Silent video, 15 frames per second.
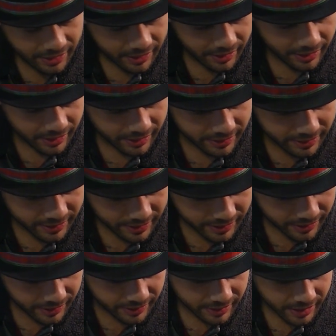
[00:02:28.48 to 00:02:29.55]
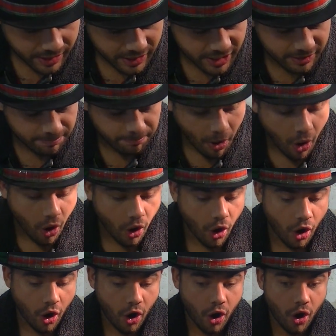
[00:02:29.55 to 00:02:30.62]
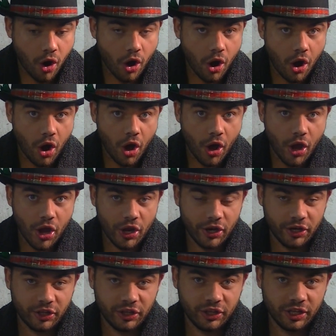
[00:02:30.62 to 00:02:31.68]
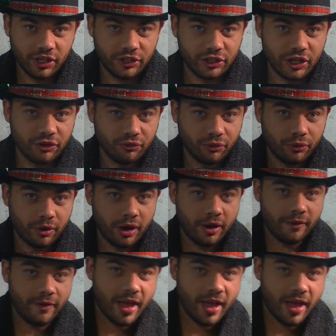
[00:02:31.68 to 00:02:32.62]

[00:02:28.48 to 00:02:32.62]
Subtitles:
It is Spawn, the General of